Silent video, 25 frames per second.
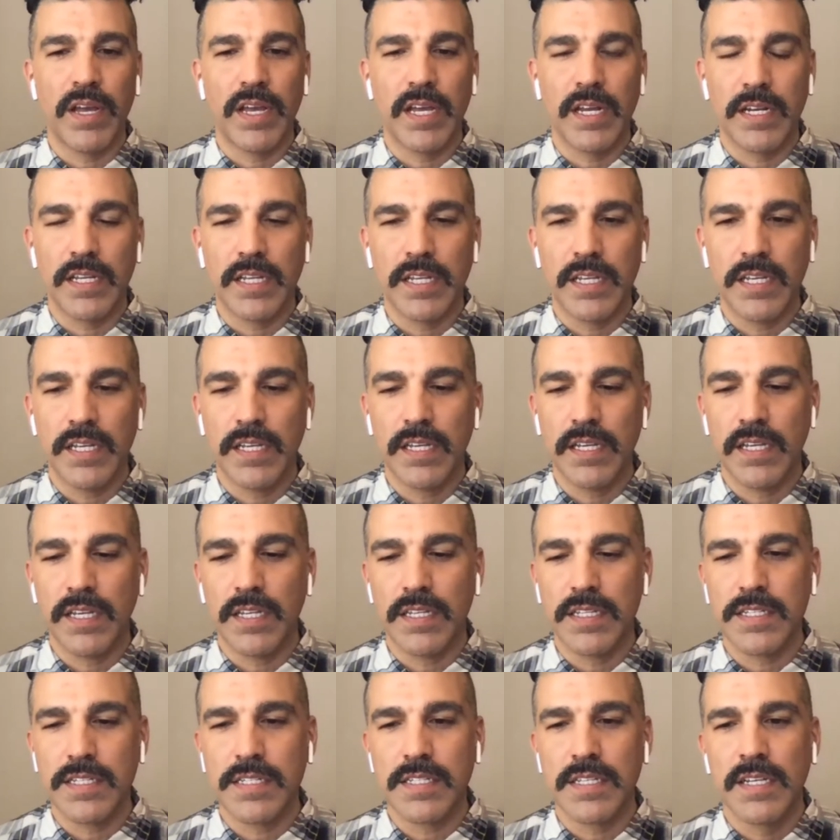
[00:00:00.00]
And he
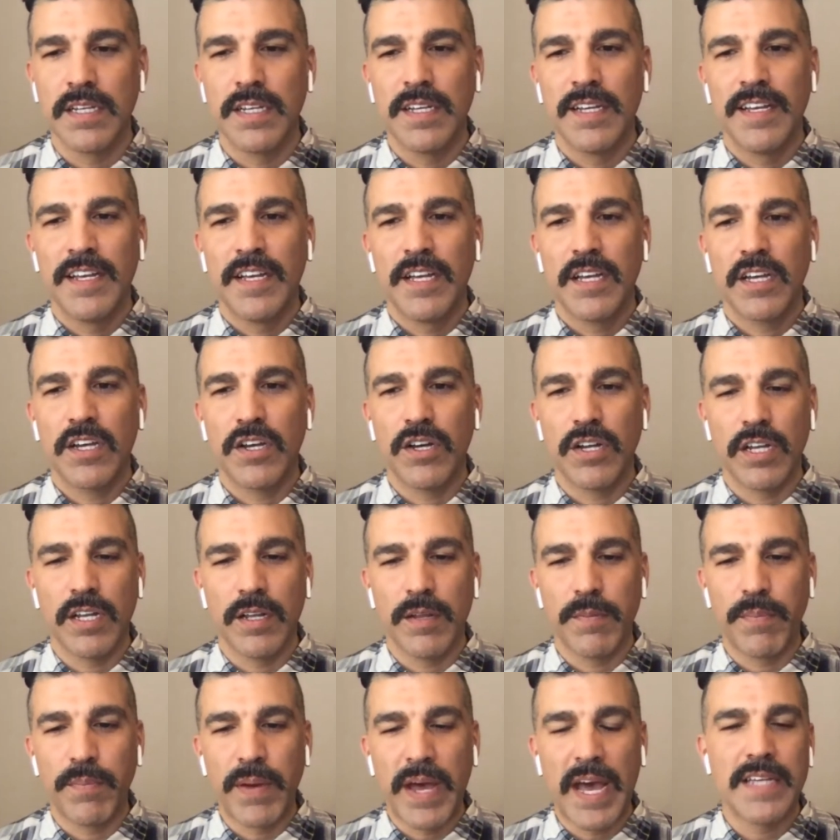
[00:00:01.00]
is going
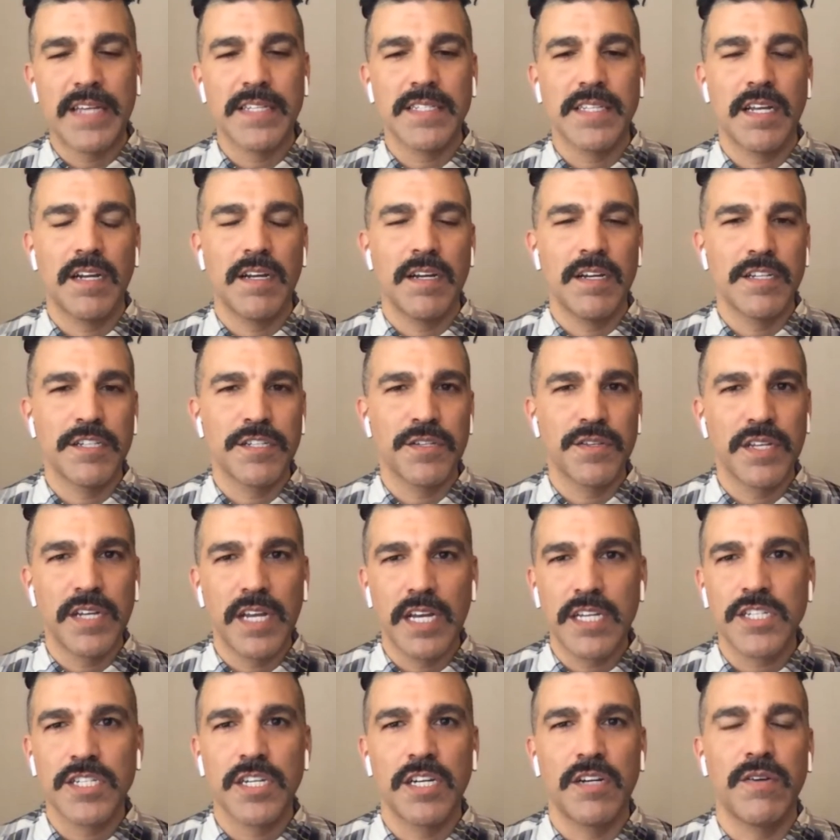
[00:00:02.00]
to pass that on to the
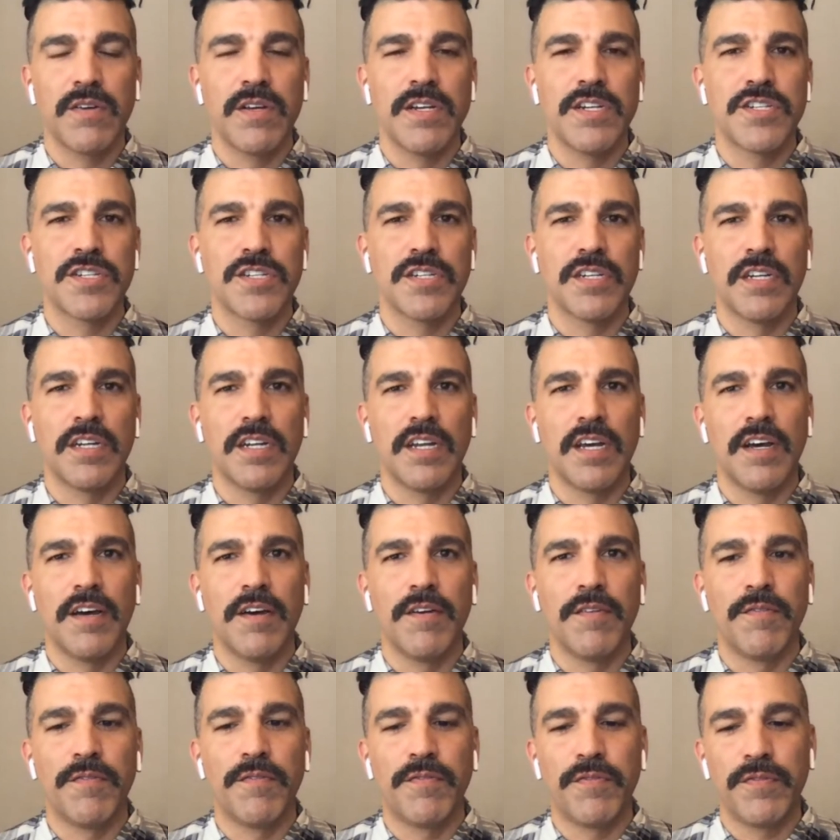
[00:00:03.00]
next generation
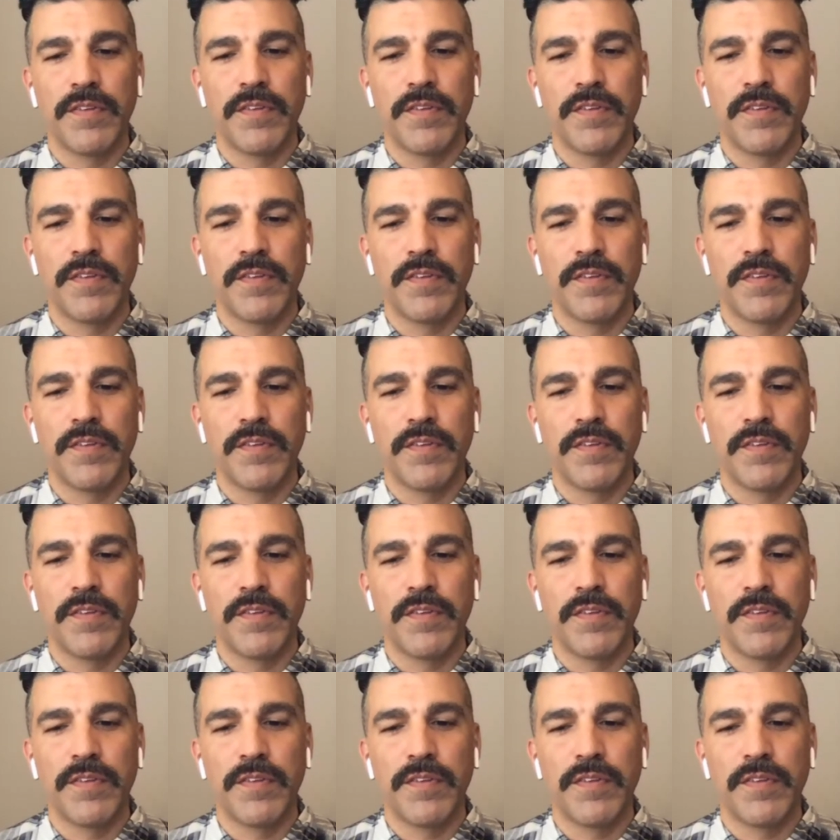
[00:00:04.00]
of